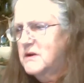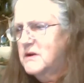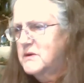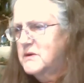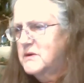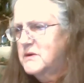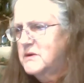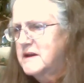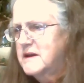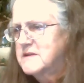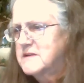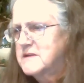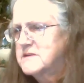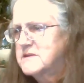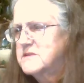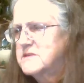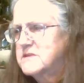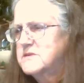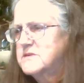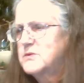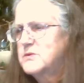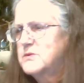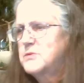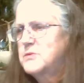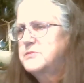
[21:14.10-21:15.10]
okay, because
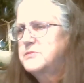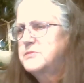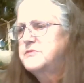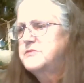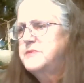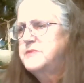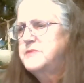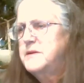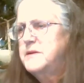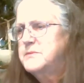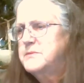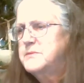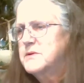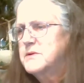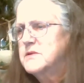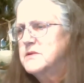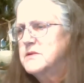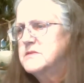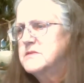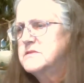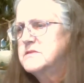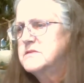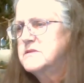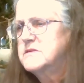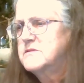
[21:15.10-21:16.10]
this group of
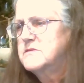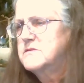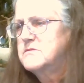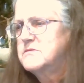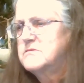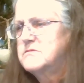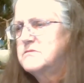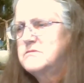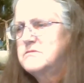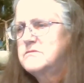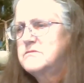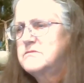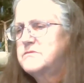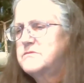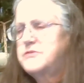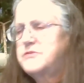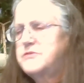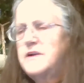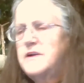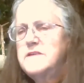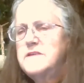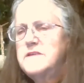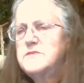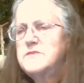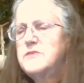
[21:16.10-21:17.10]
people,
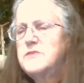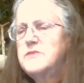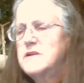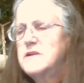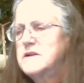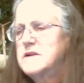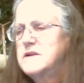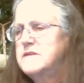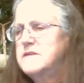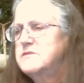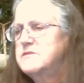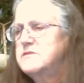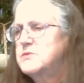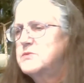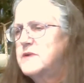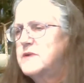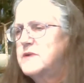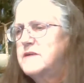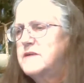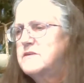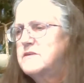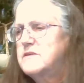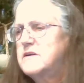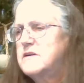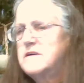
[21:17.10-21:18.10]
friends, relatives,
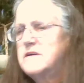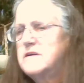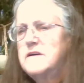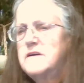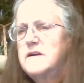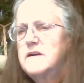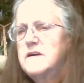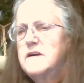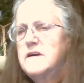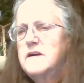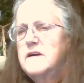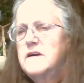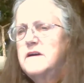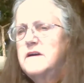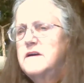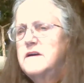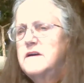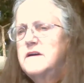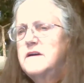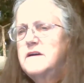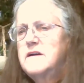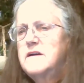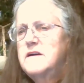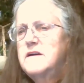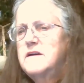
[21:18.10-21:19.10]
whatever,
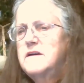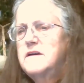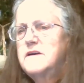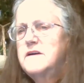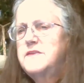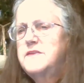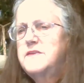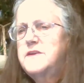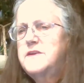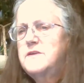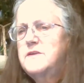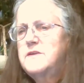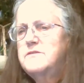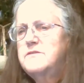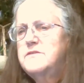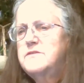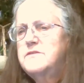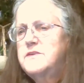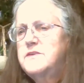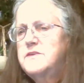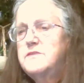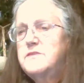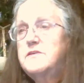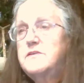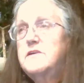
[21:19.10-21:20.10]
they're
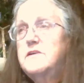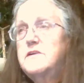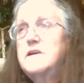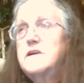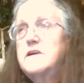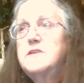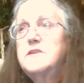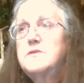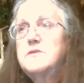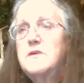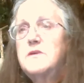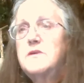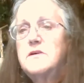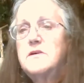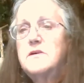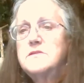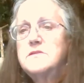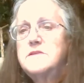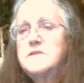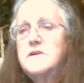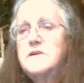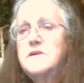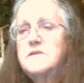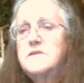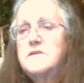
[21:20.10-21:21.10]
very
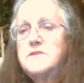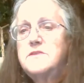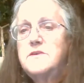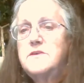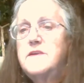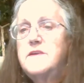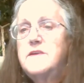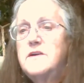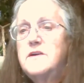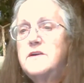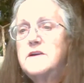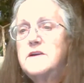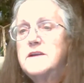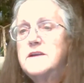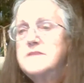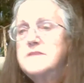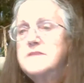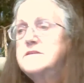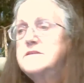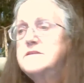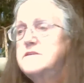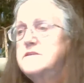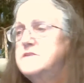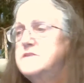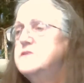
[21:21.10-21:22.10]
enthralled. They're there to
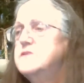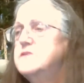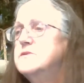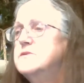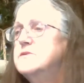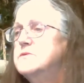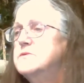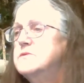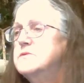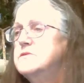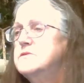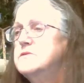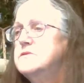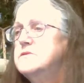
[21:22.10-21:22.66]
listen too.